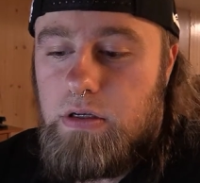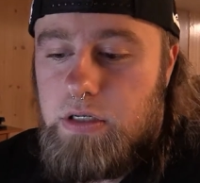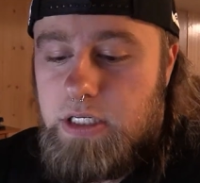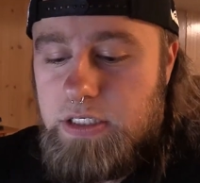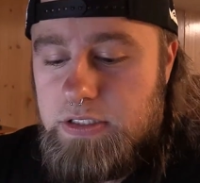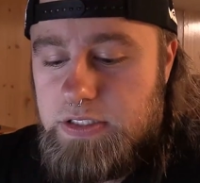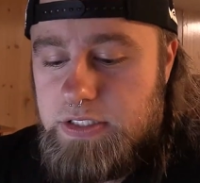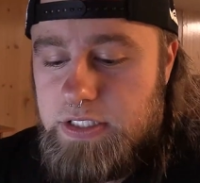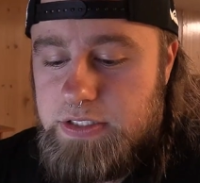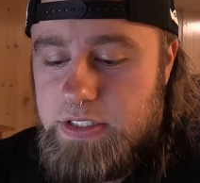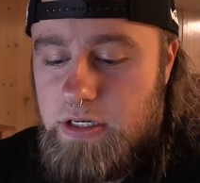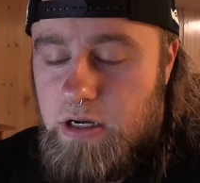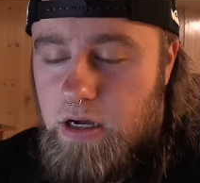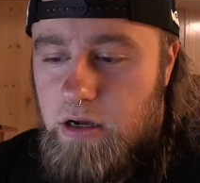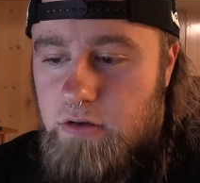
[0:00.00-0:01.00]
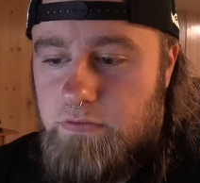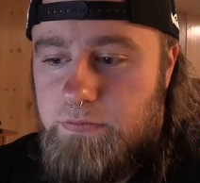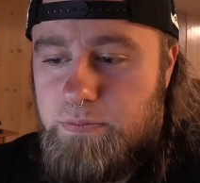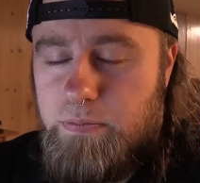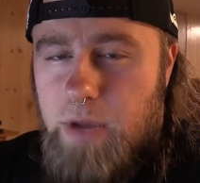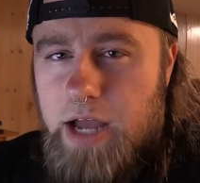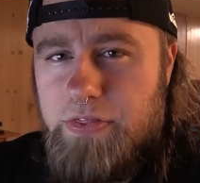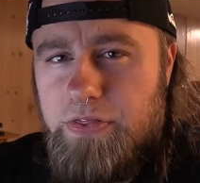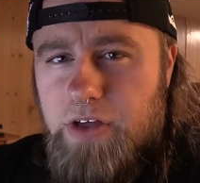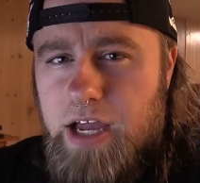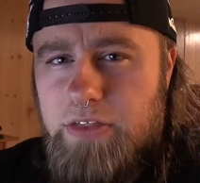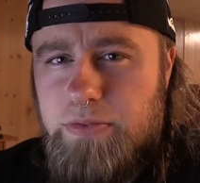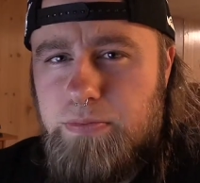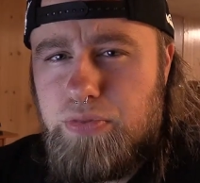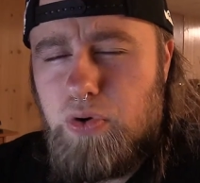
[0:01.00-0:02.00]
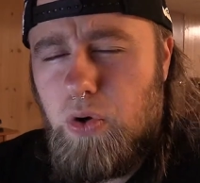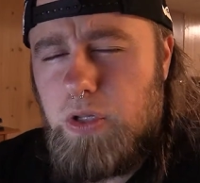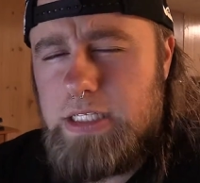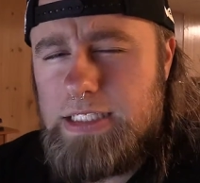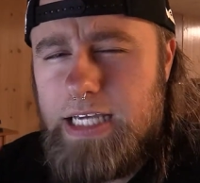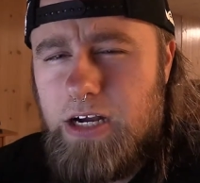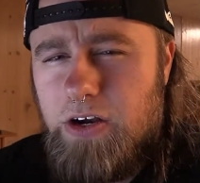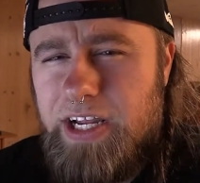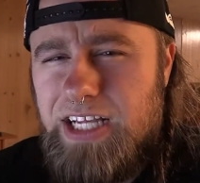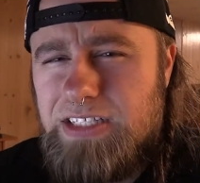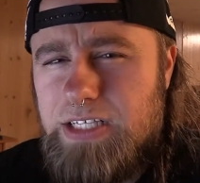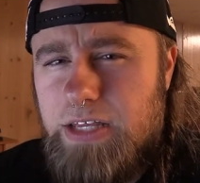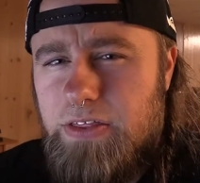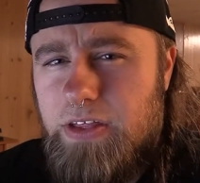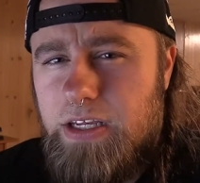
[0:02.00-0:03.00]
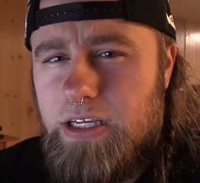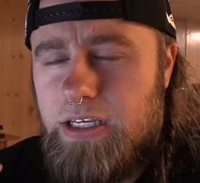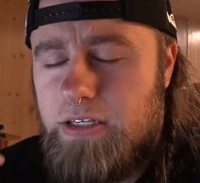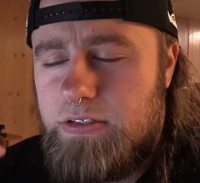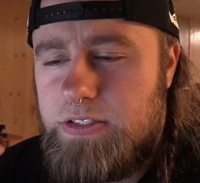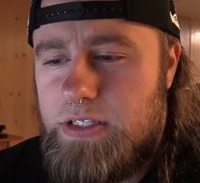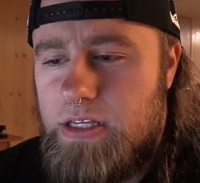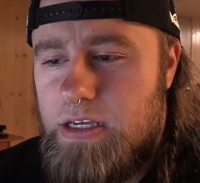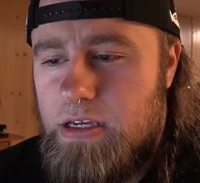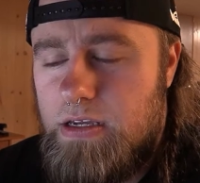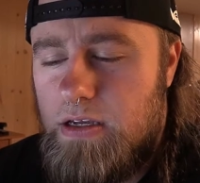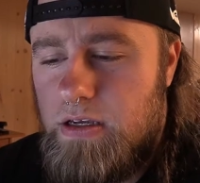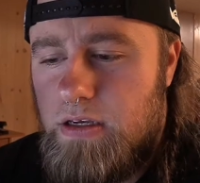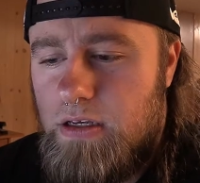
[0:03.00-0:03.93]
consisted of proletarians, I think is the